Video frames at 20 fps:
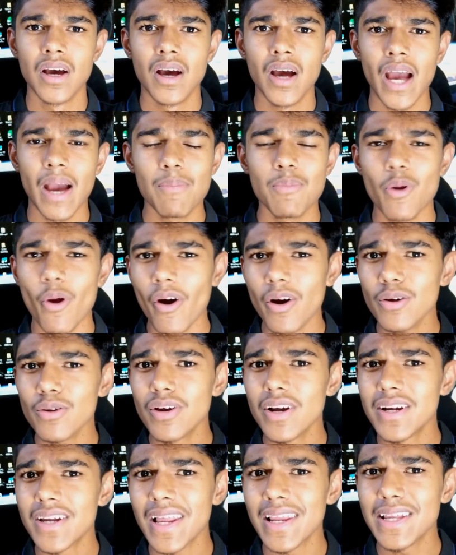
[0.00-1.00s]
I'm not
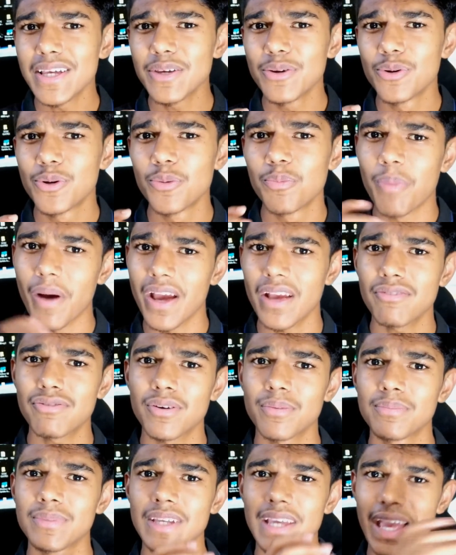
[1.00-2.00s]
only telling you to buy
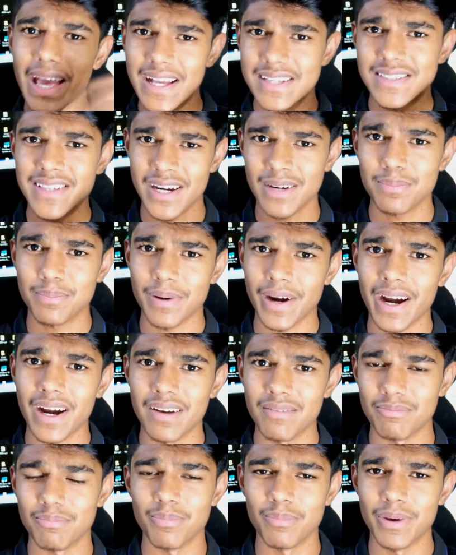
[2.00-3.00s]
from the exact
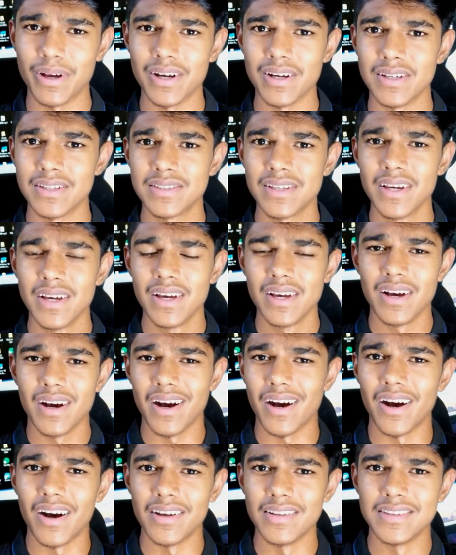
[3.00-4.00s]
brand because
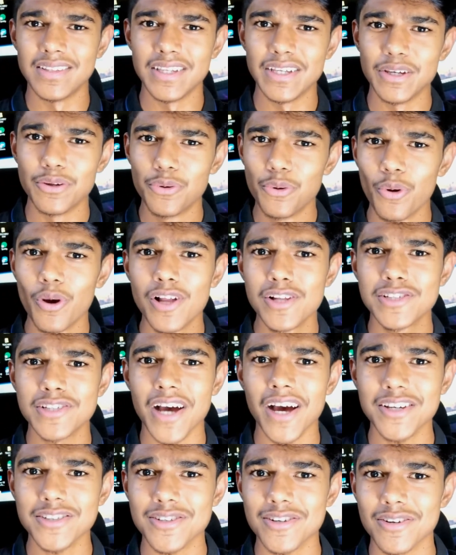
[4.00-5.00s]
the Google
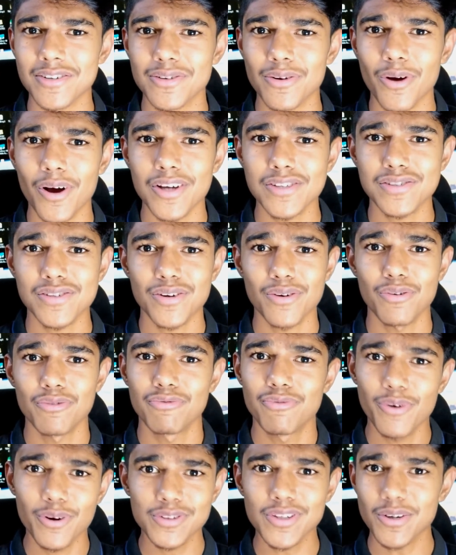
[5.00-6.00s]
charger costs around
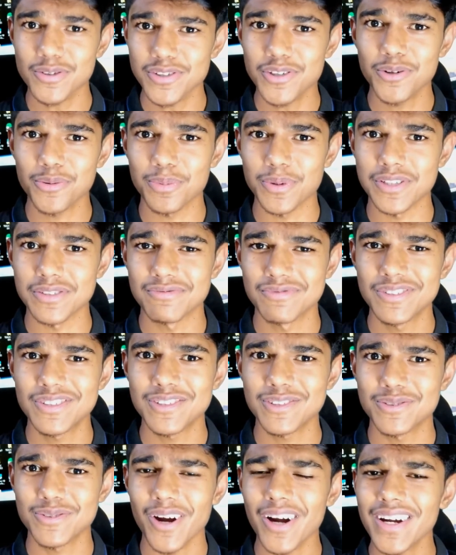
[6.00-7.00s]
4000 rupees, which
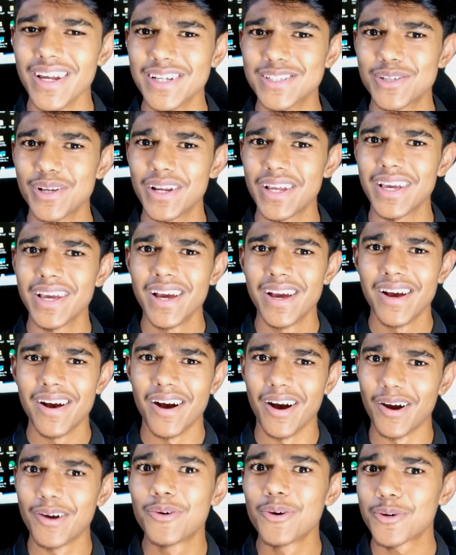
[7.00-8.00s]
is not actually
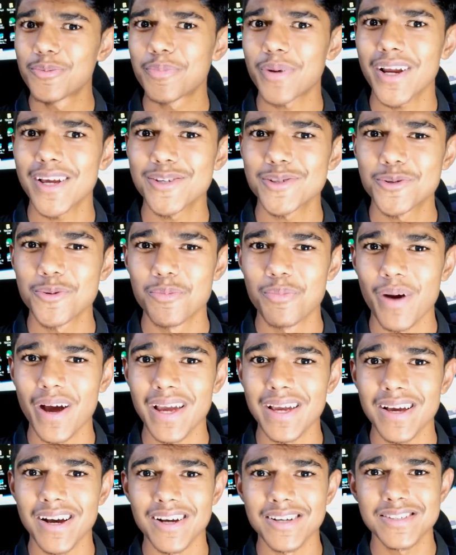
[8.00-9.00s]
a good price to
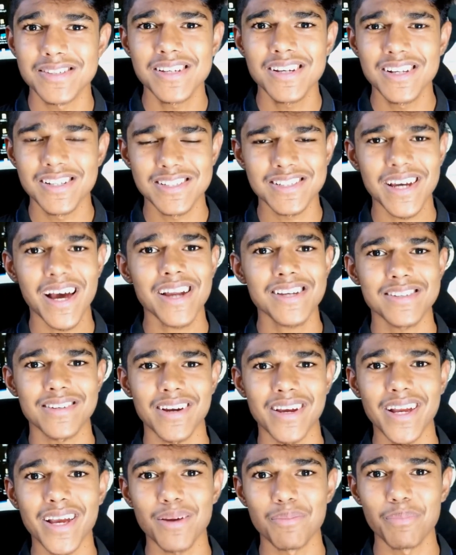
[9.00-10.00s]
buy a single charger.
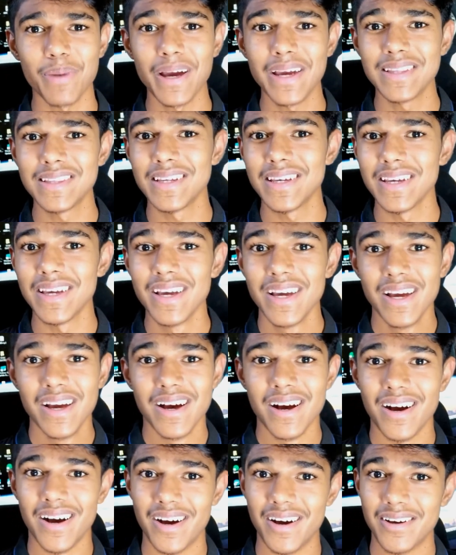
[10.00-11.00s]
I can buy the
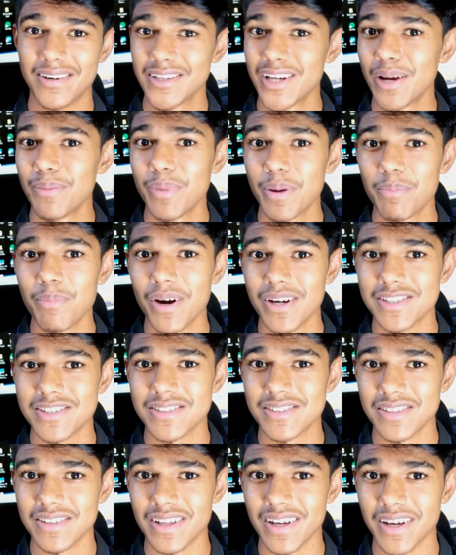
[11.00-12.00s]
Realme Buds
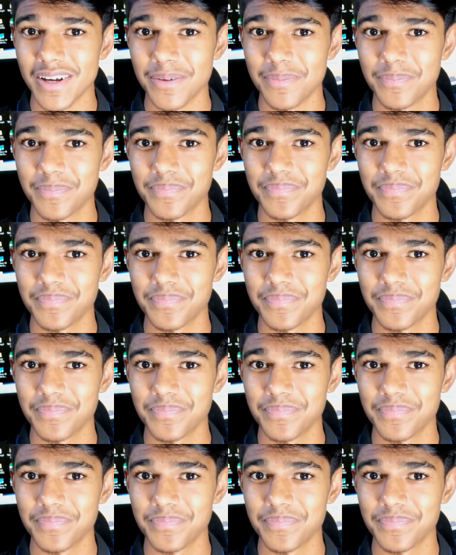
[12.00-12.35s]
there.